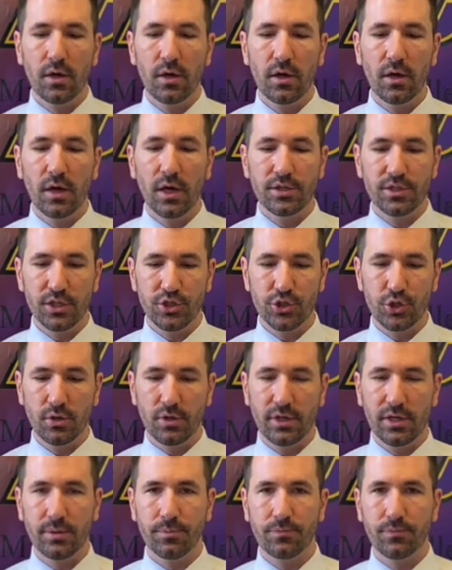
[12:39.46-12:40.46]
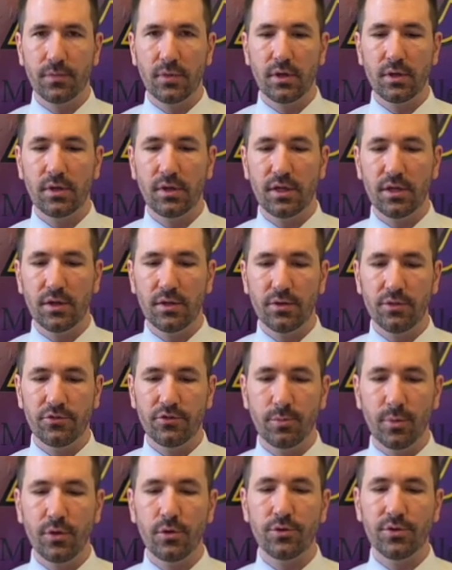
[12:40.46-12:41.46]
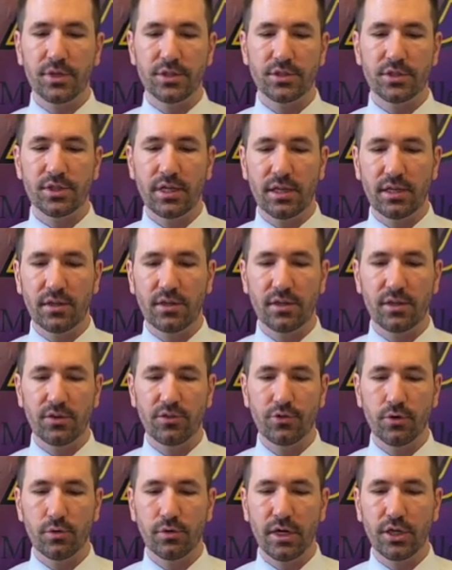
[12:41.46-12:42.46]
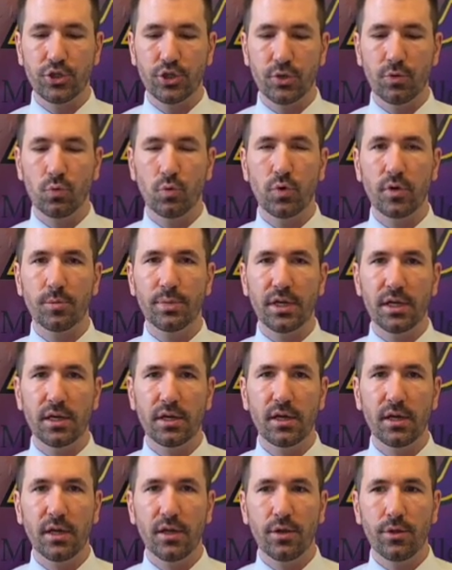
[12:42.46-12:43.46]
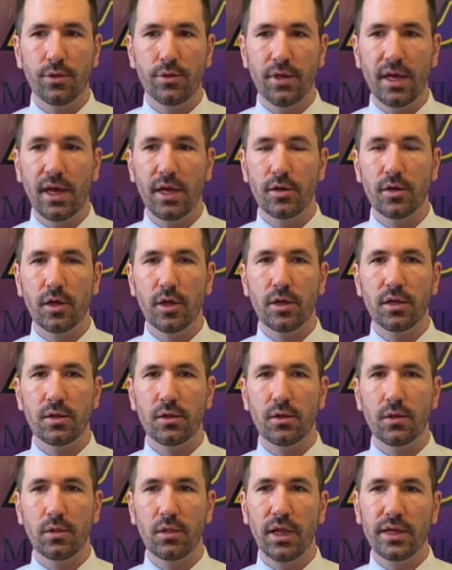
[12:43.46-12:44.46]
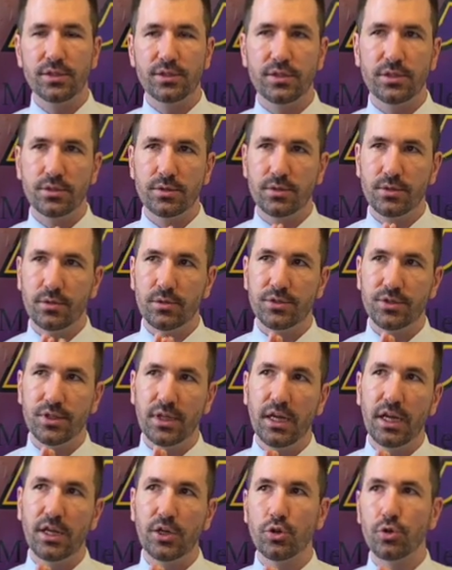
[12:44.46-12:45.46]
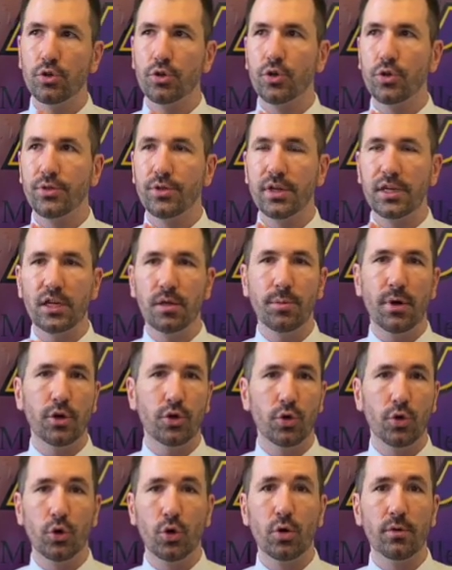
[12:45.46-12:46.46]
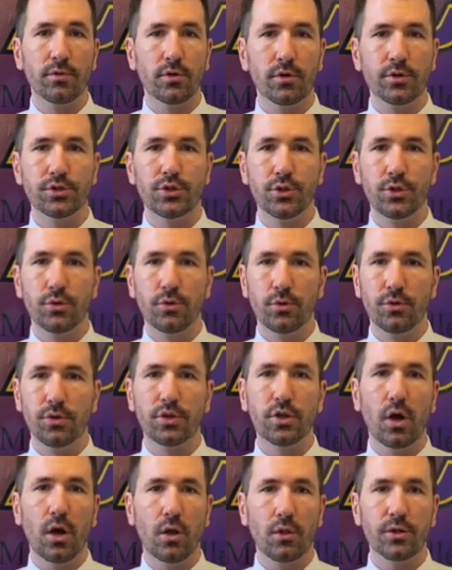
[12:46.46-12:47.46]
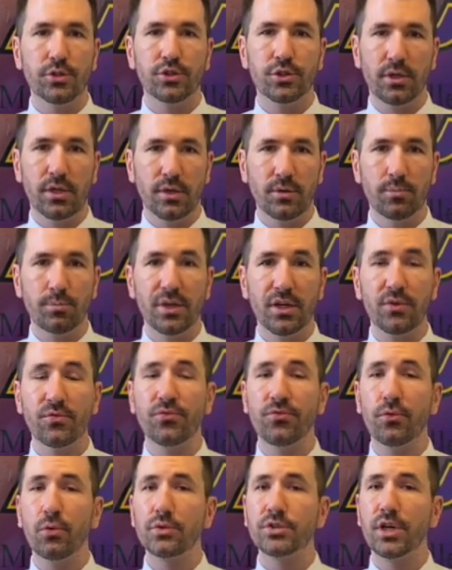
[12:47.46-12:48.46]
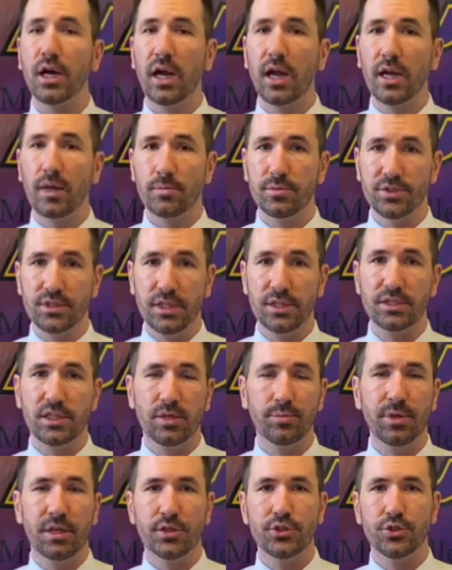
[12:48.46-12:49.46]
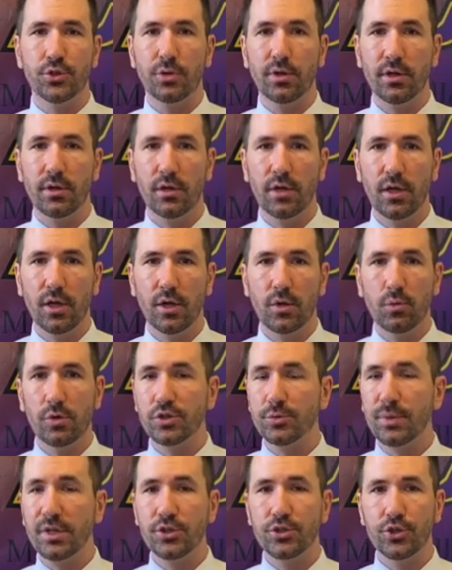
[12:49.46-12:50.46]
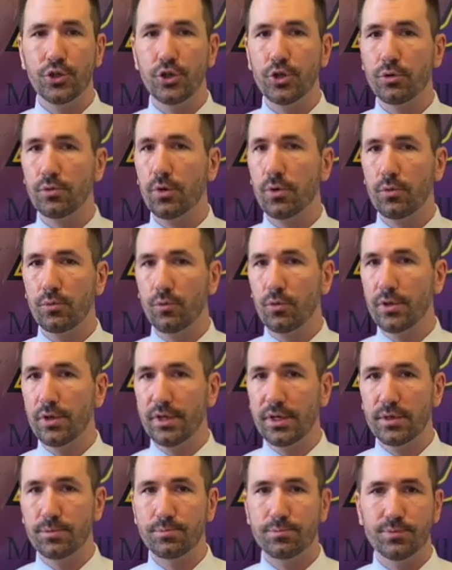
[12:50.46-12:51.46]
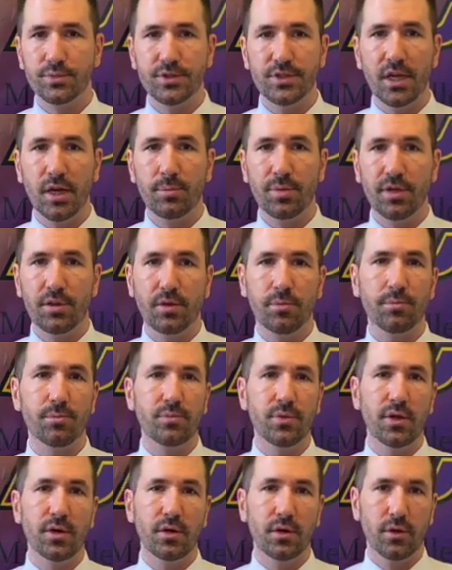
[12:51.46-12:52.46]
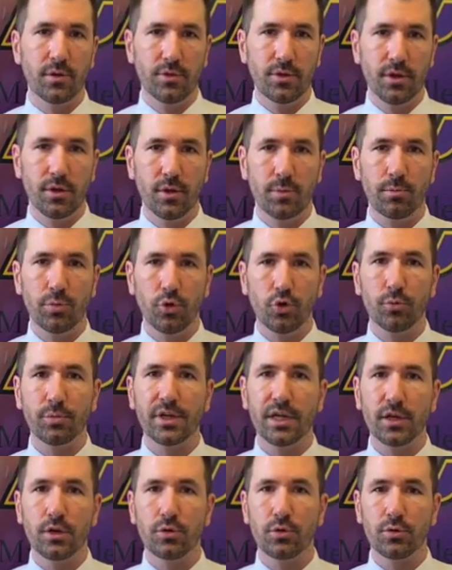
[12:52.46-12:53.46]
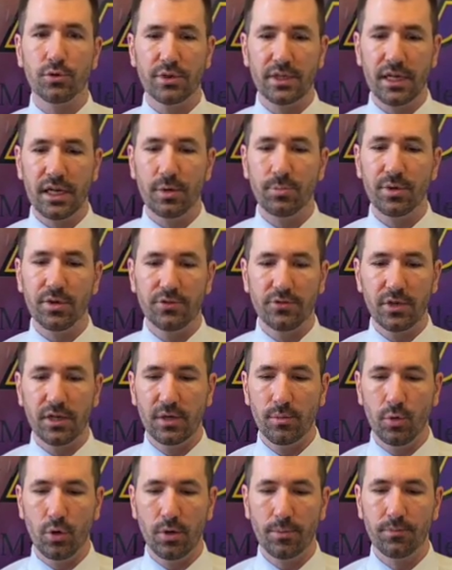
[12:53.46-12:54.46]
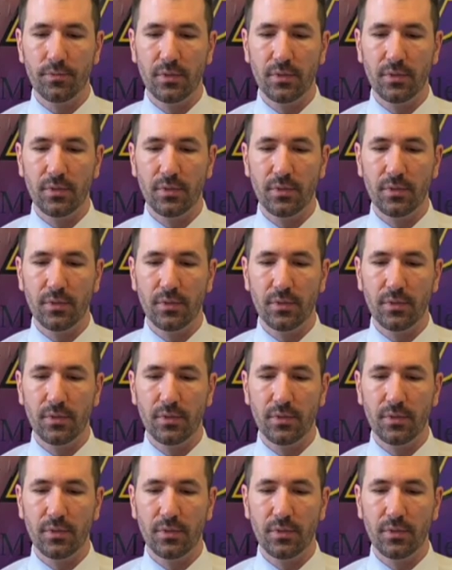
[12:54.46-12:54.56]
Additionally, some other things to take into consideration would be that, let's say you're thinking about going over to the college and being full-time CCP student, which means you don't really step in the Bloom Carroll campus anymore.